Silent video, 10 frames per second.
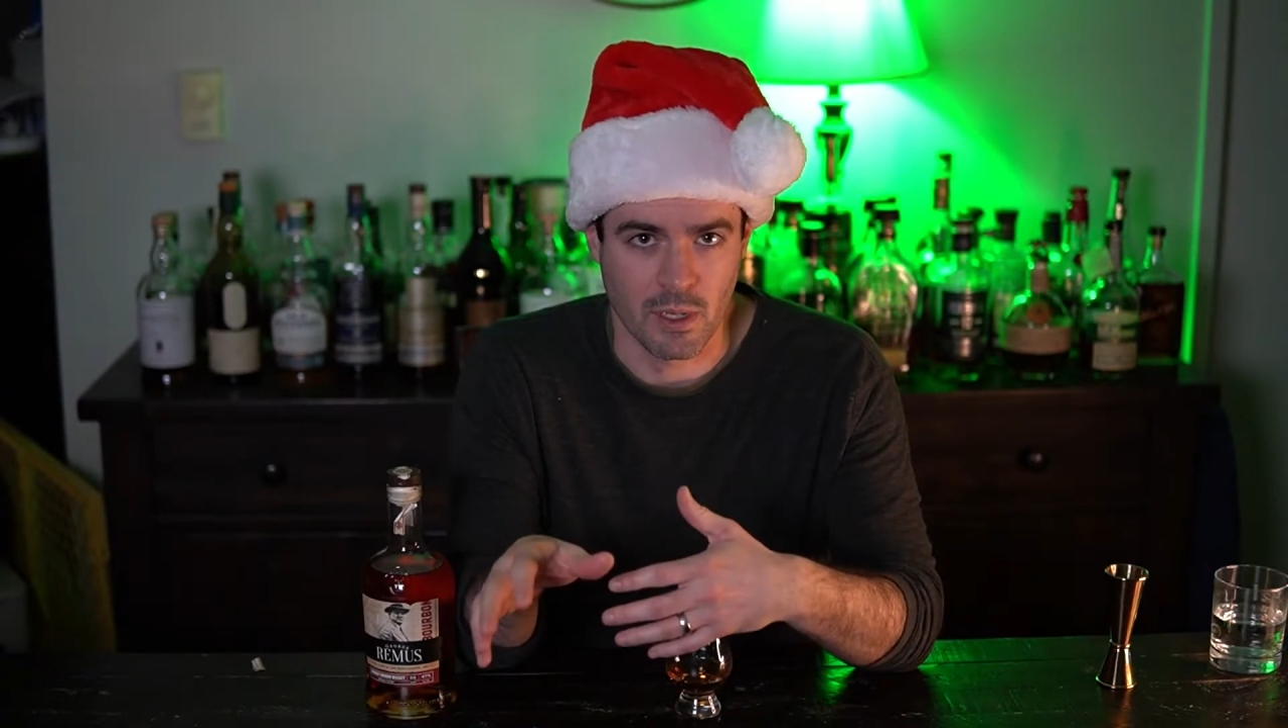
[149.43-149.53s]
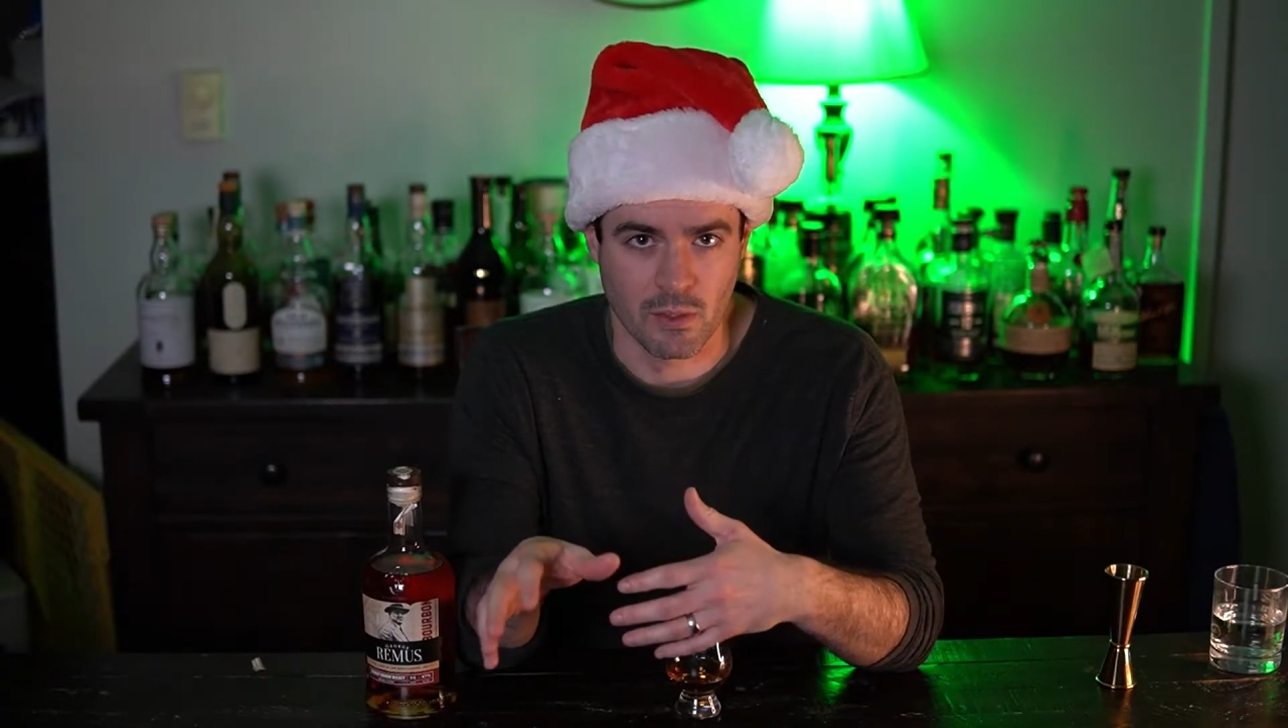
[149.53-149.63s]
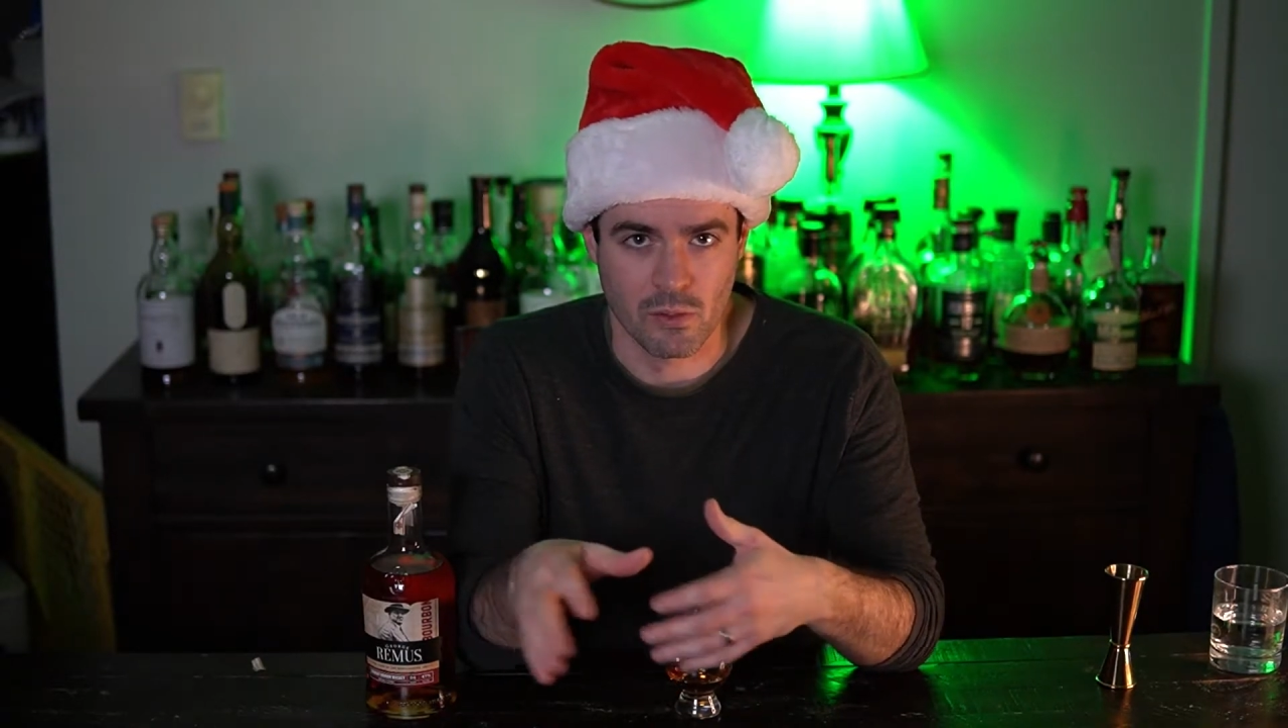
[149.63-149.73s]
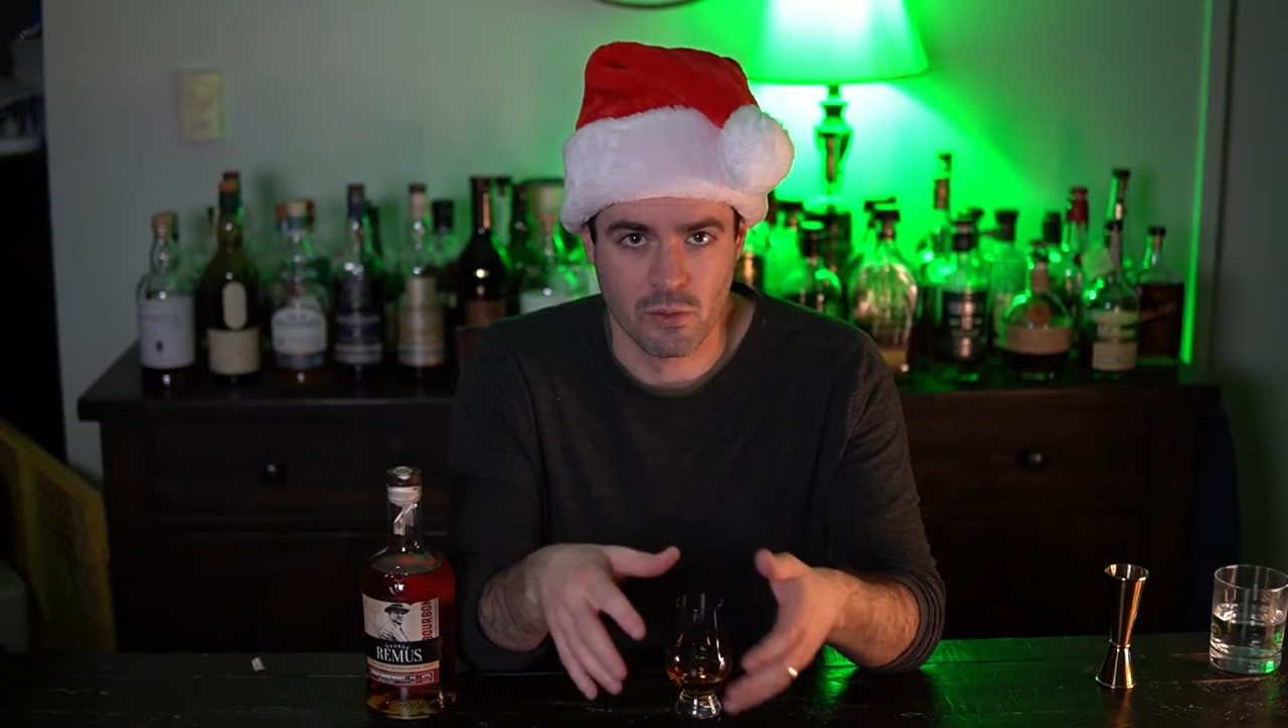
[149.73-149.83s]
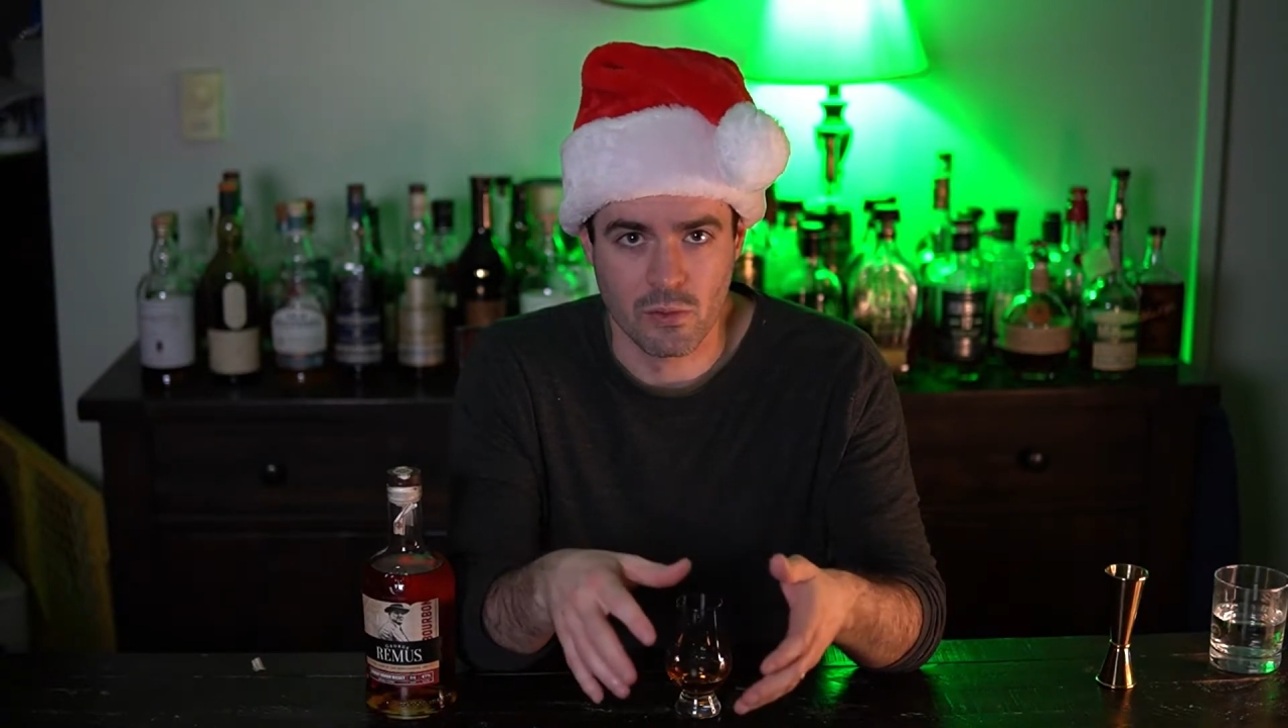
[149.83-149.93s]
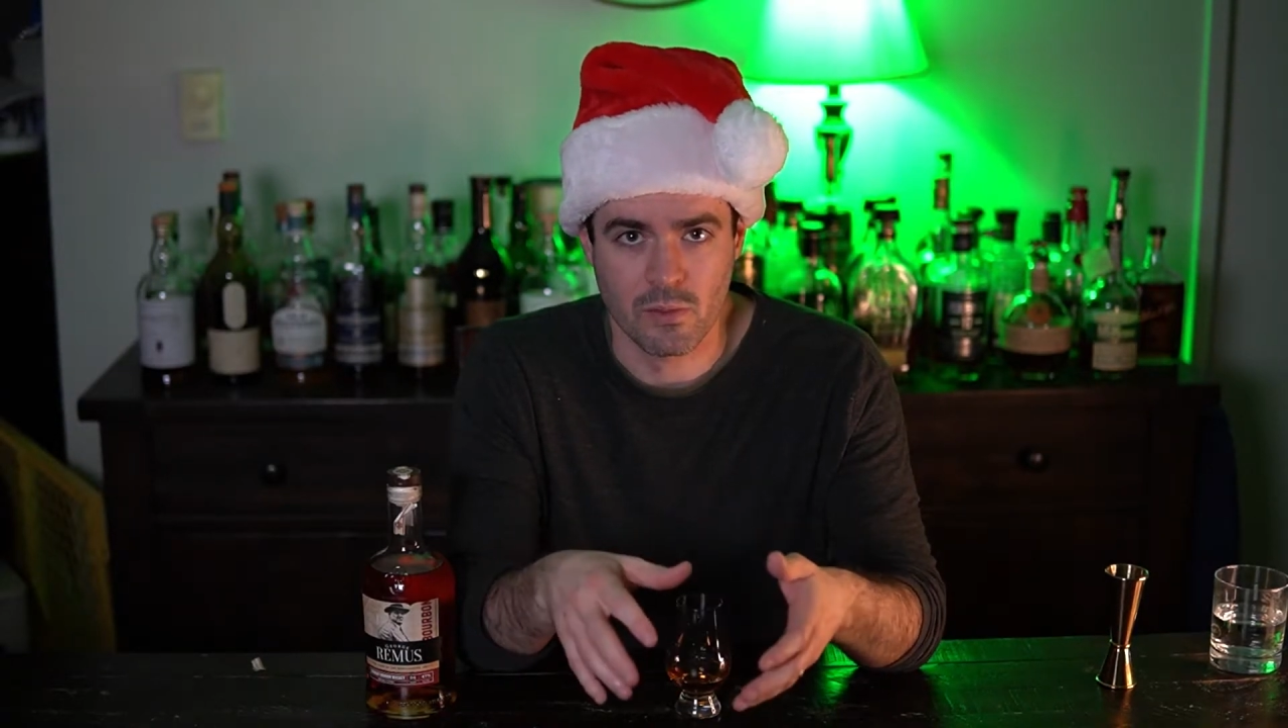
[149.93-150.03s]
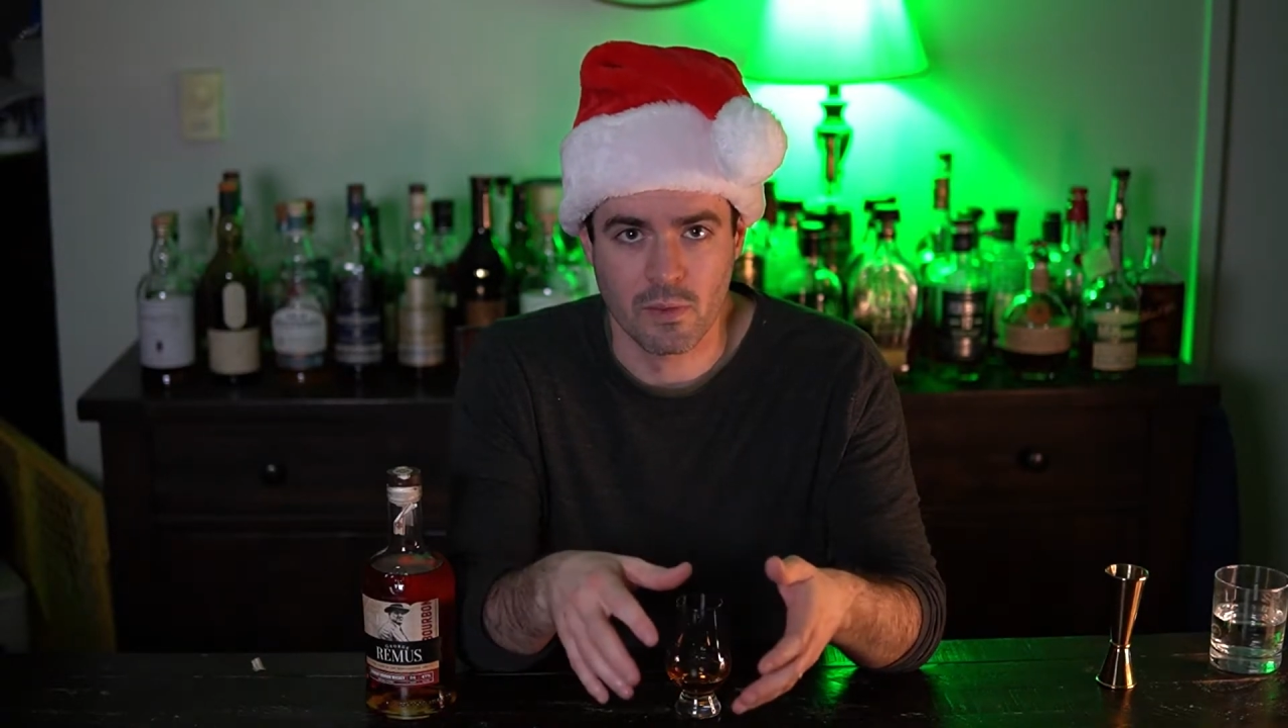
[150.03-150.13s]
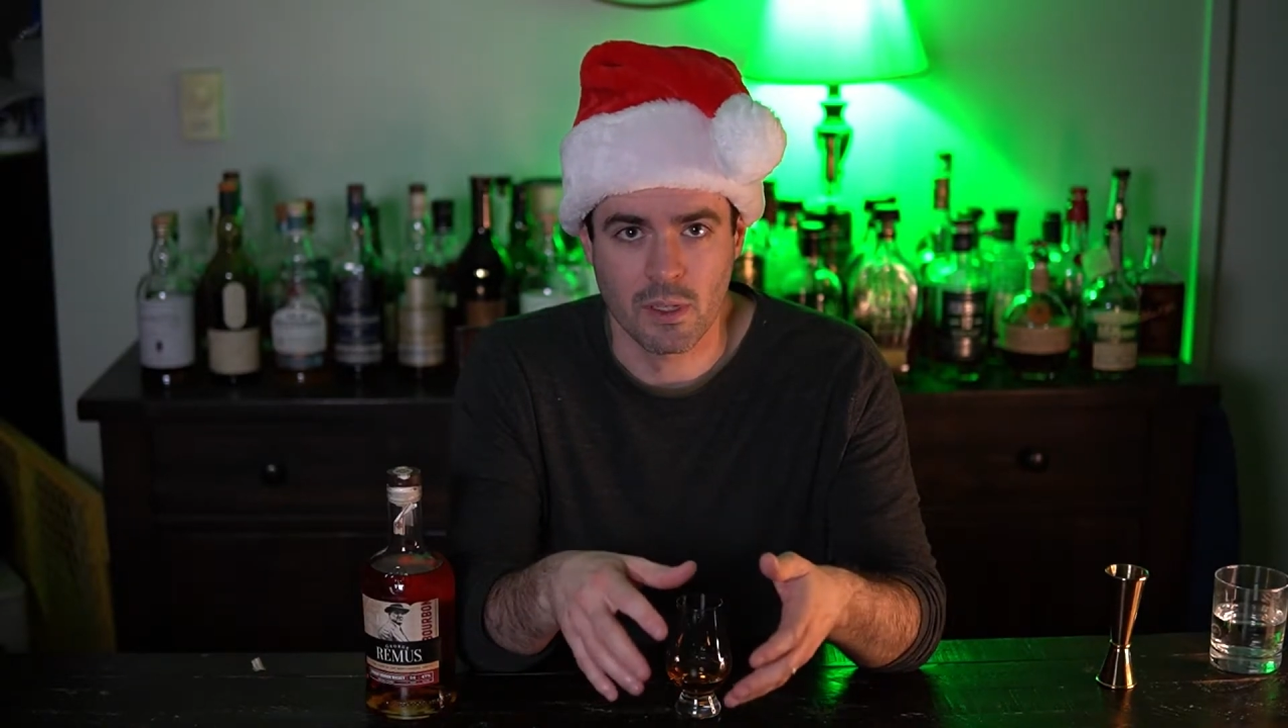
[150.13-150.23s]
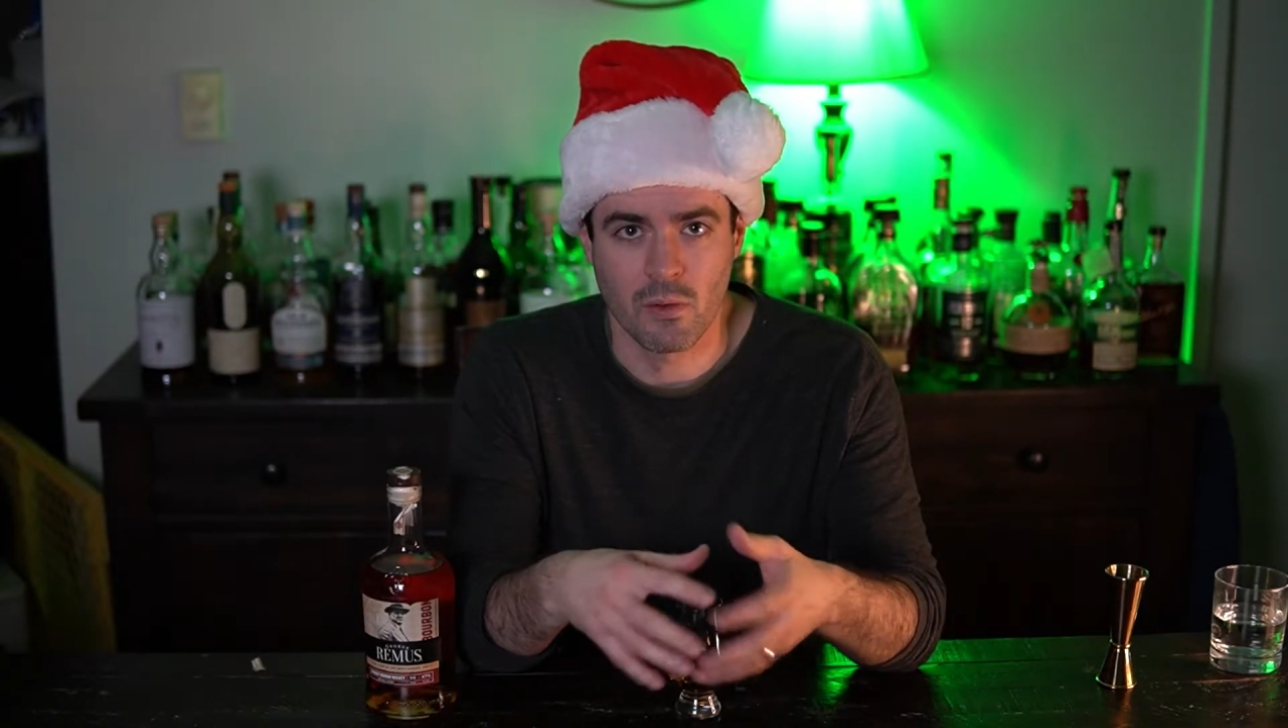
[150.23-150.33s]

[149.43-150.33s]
exclusively